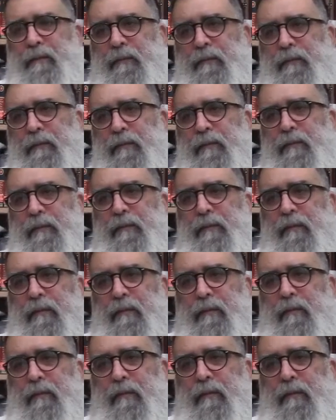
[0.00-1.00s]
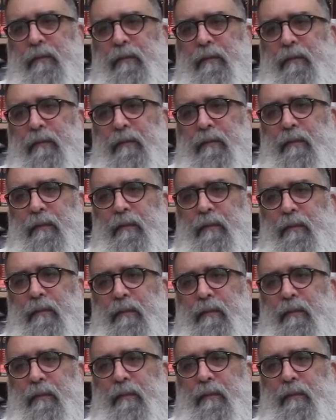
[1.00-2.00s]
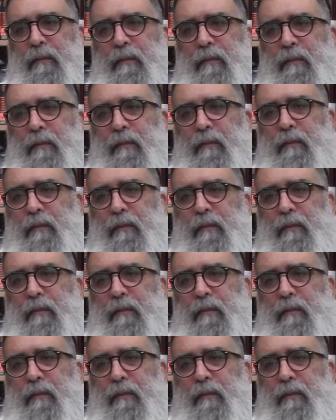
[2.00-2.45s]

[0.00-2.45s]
Nobody speaks.